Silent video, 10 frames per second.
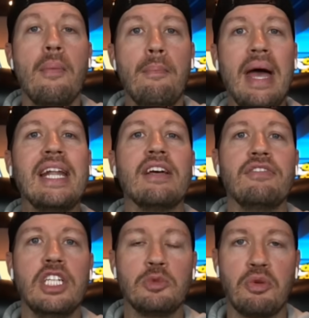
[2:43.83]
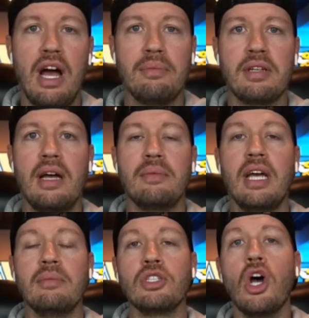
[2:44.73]
many of these primetime
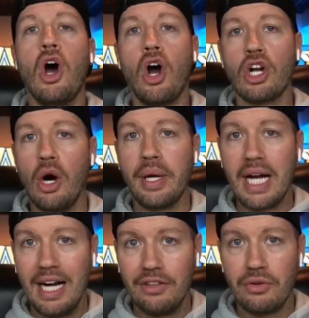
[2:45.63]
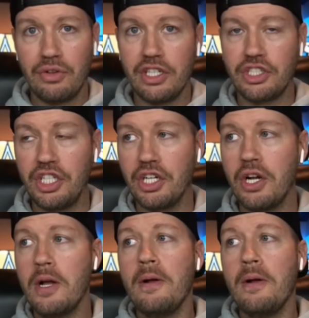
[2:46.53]
games are going under this year,